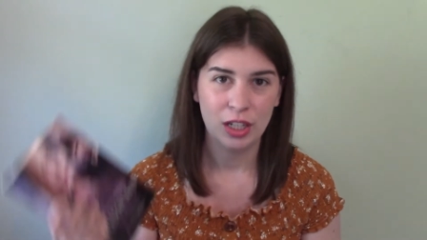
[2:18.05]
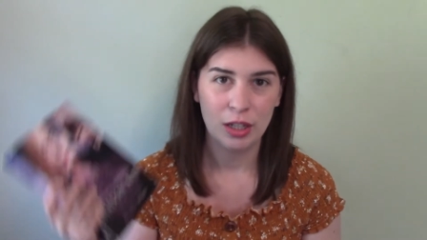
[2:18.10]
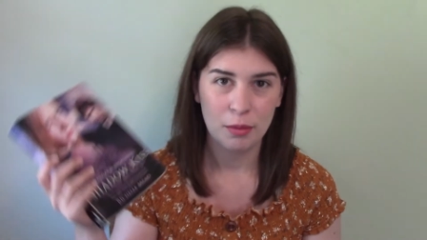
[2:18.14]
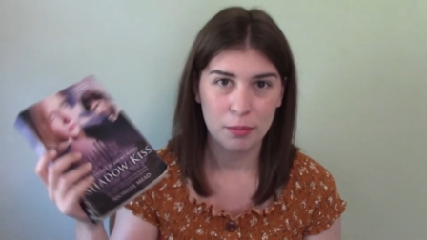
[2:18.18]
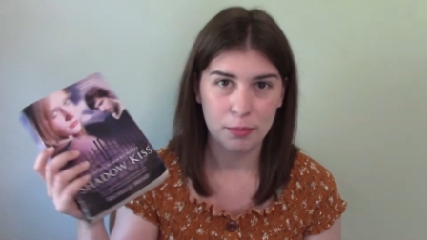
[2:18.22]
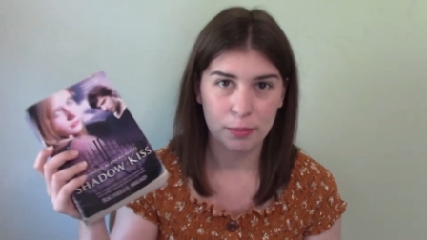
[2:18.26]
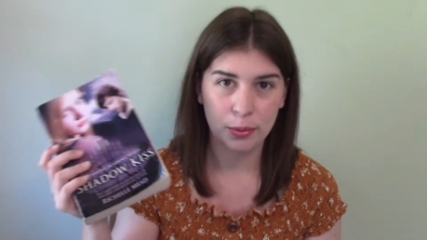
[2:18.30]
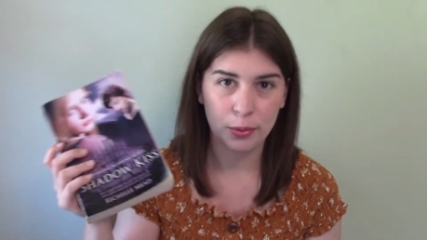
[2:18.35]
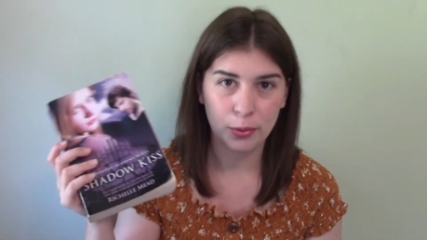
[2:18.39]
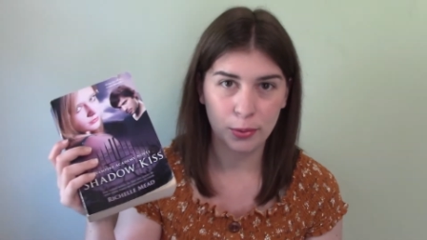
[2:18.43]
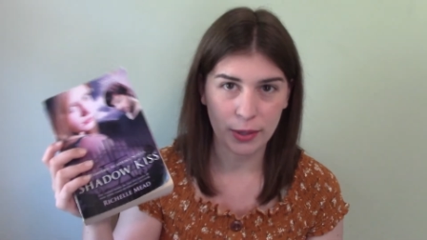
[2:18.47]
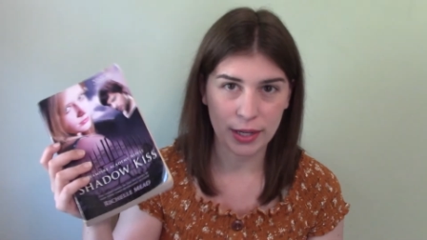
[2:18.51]

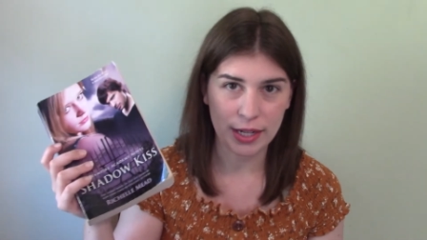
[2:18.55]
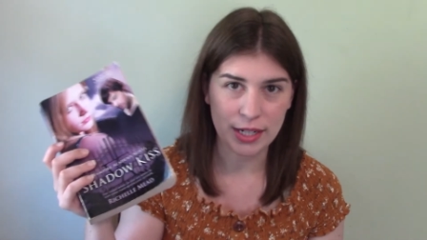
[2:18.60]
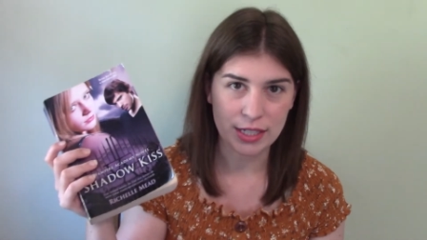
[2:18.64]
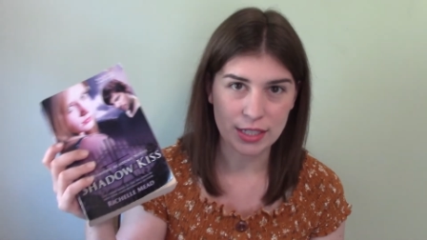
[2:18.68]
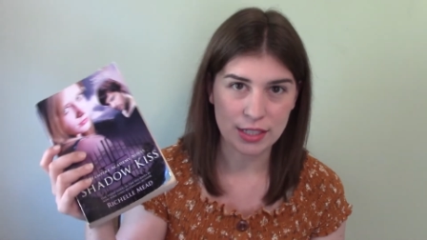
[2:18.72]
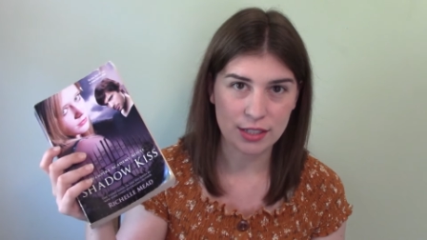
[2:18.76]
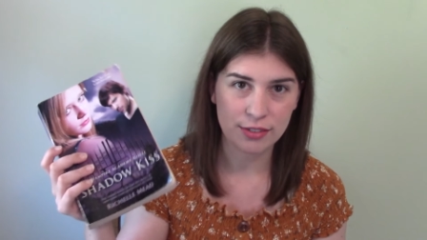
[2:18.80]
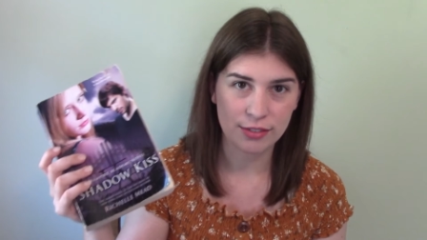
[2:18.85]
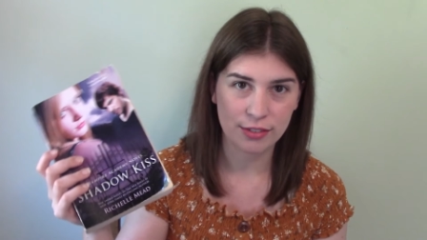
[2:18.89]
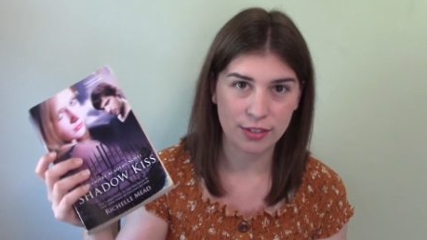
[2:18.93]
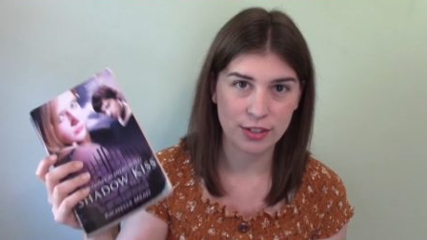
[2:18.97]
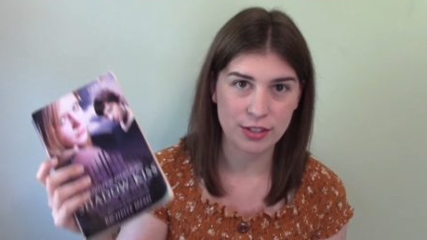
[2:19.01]

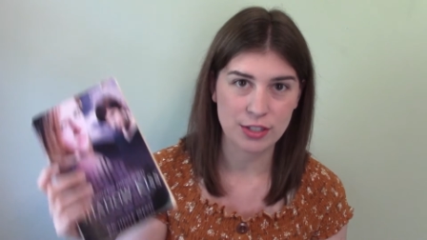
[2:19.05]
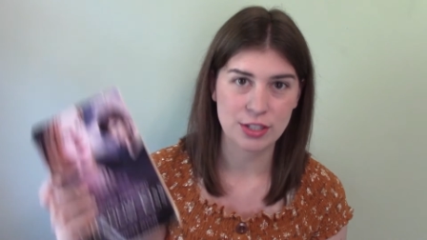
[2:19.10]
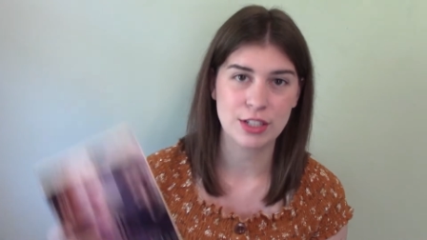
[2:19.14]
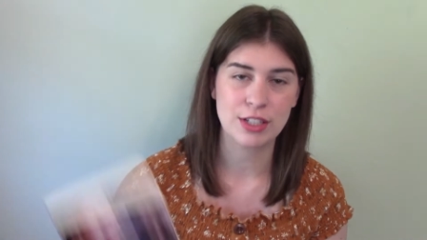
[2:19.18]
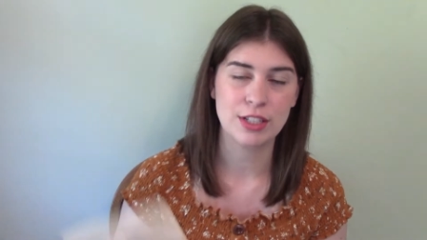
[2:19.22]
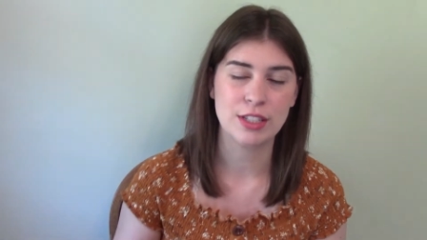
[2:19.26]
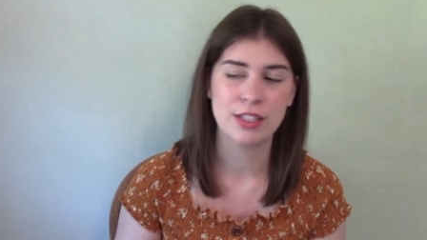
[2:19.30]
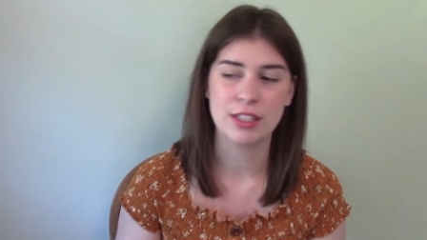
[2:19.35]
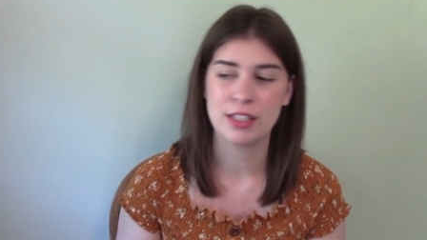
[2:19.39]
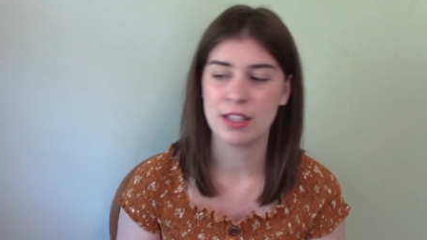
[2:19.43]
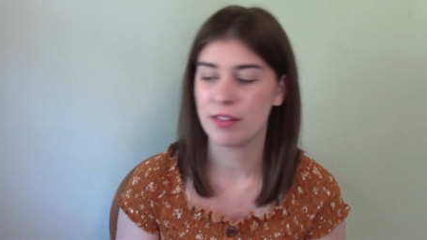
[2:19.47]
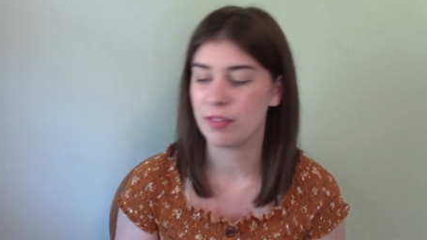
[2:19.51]
print
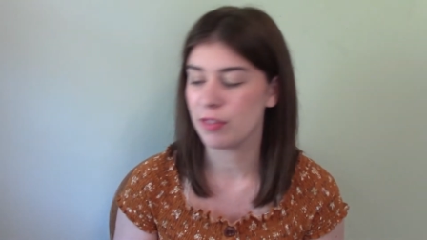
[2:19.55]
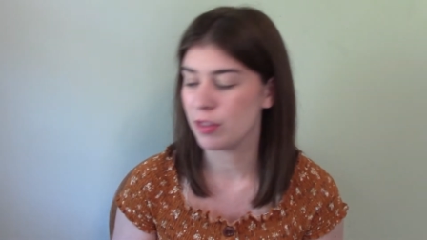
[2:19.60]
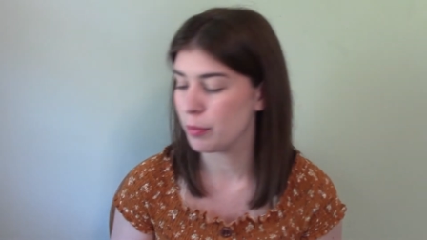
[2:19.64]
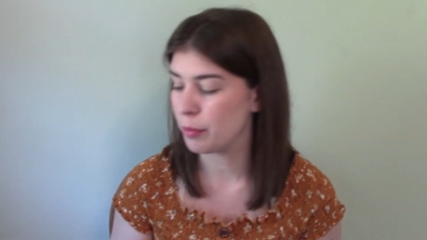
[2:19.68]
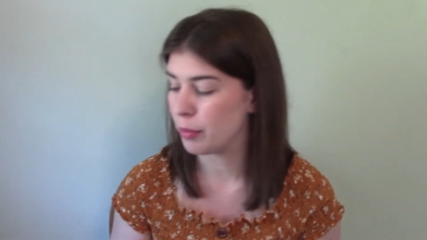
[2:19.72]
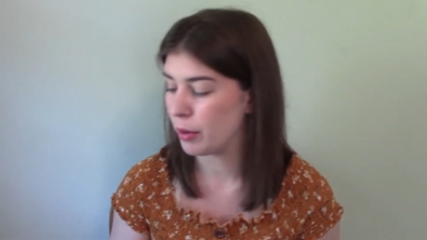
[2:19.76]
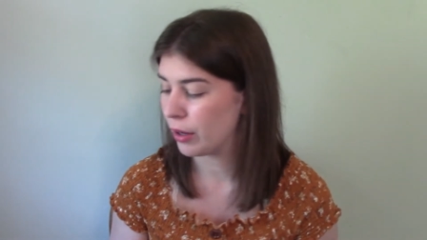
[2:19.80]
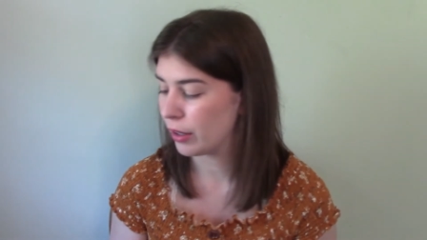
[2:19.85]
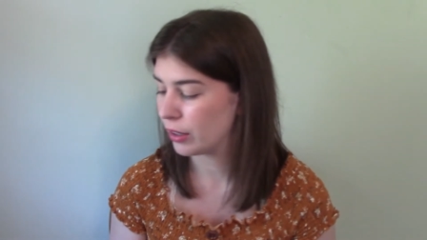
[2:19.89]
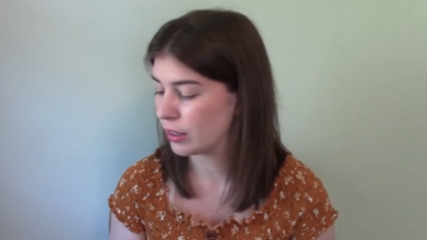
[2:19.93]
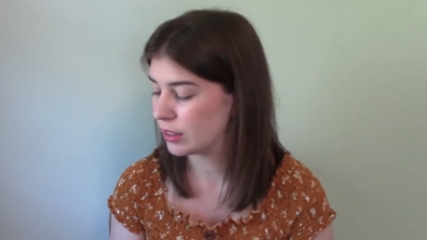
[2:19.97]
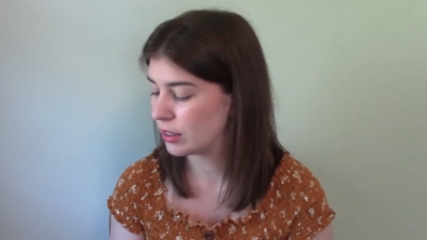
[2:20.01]
versions of the
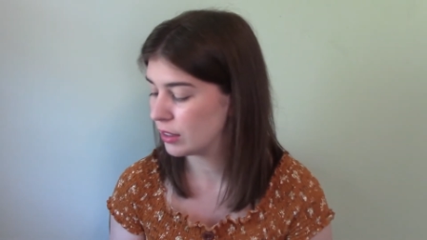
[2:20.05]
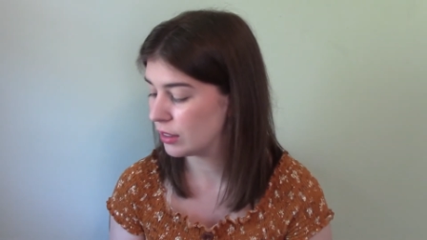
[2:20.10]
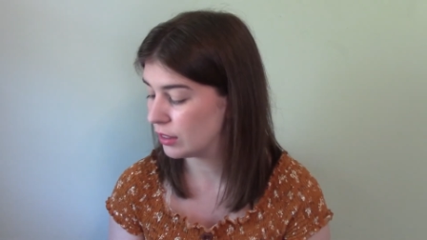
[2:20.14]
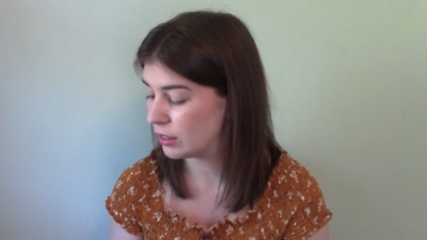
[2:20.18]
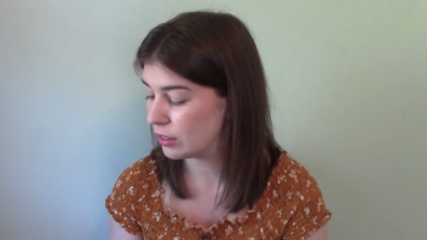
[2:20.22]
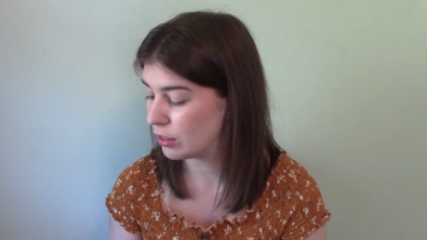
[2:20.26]
books.